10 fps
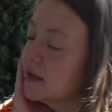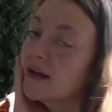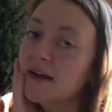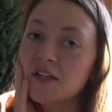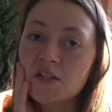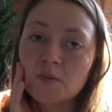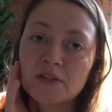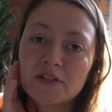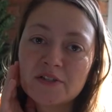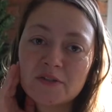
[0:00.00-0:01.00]
I just
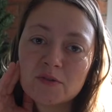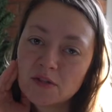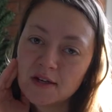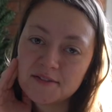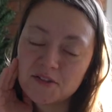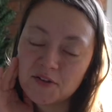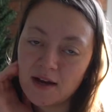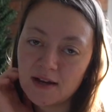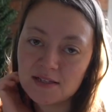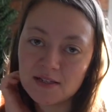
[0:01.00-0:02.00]
wanted to talk to you
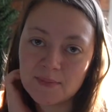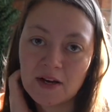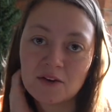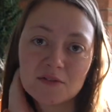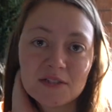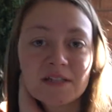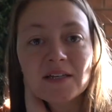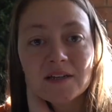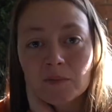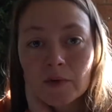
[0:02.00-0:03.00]
guys about the
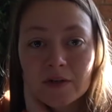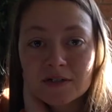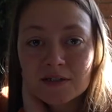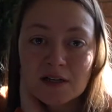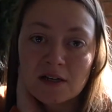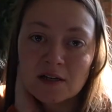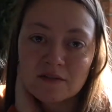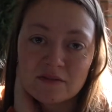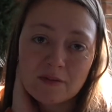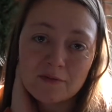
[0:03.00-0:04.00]
importance
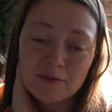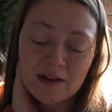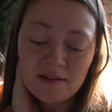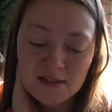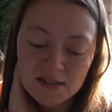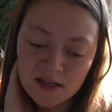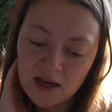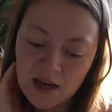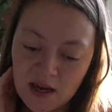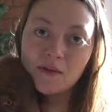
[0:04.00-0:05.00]
of rest.
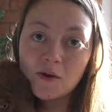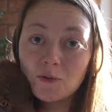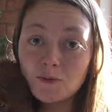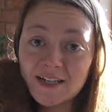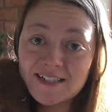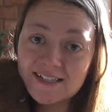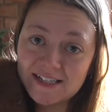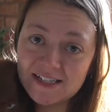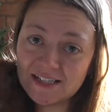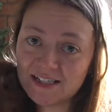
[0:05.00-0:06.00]
Rest
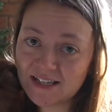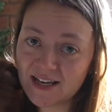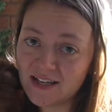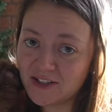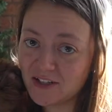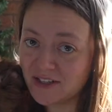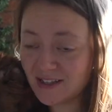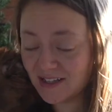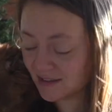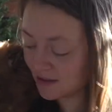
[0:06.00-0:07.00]
is a good
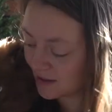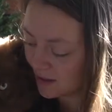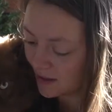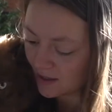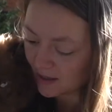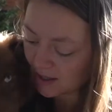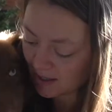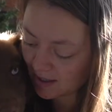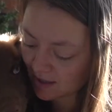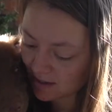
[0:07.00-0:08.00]
thing,
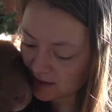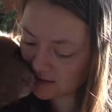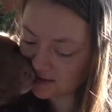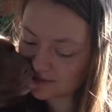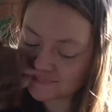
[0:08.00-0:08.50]
and